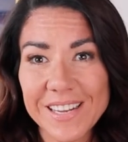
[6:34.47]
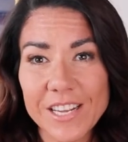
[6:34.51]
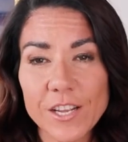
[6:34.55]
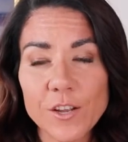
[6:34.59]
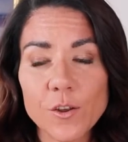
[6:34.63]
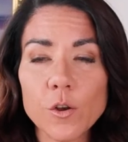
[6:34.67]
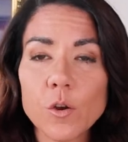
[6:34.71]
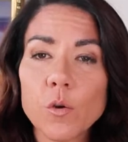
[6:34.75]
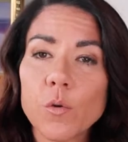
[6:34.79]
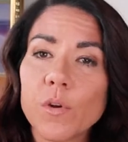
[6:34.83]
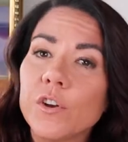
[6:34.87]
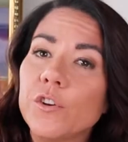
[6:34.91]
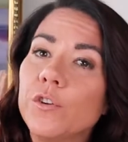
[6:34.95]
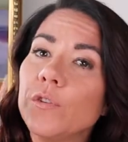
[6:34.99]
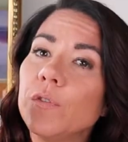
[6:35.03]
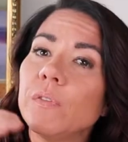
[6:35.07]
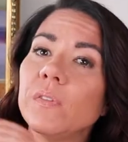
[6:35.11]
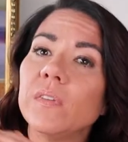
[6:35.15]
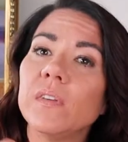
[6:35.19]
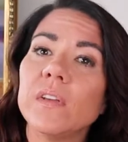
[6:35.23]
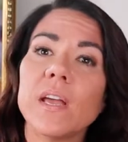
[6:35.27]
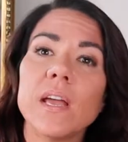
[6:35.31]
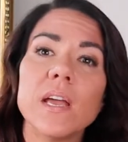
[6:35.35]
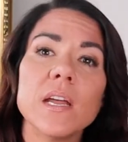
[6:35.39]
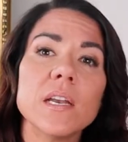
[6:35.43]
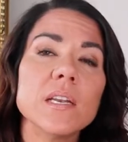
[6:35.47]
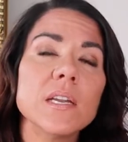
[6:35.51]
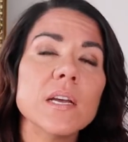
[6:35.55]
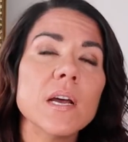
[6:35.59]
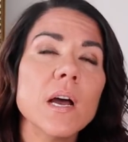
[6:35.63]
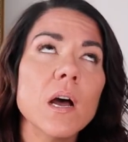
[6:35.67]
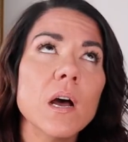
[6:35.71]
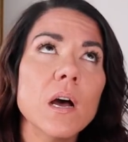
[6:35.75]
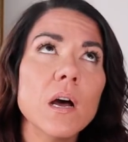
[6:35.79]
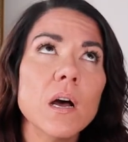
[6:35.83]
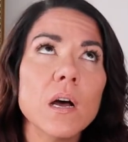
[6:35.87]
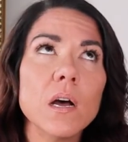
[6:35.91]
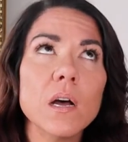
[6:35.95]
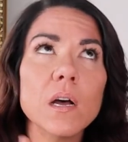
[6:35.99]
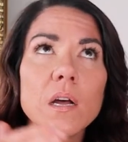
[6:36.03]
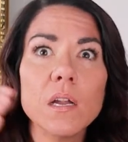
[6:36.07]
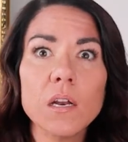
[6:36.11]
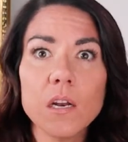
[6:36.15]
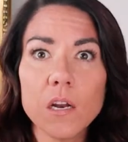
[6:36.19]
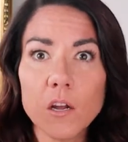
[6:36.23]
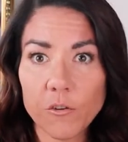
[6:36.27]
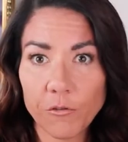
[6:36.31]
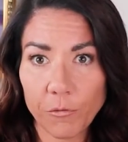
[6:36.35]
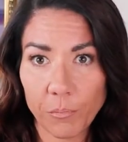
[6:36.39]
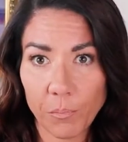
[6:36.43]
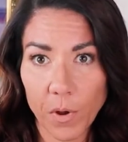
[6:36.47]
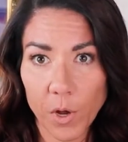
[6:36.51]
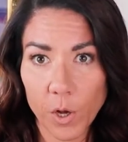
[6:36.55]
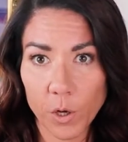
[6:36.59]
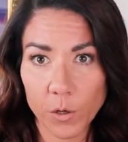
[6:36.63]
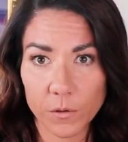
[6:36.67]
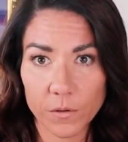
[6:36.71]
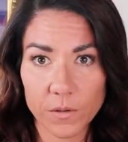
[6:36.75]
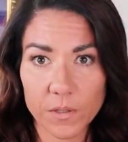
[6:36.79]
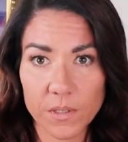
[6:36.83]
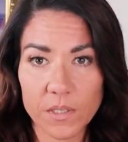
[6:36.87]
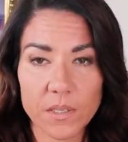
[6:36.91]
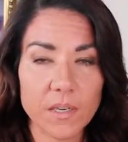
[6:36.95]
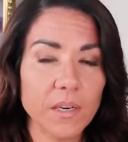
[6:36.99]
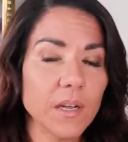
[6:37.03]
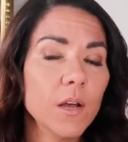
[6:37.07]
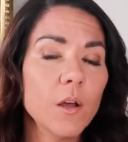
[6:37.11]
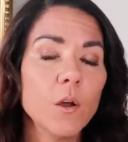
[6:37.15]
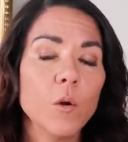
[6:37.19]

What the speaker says: you're going to see a ton of posts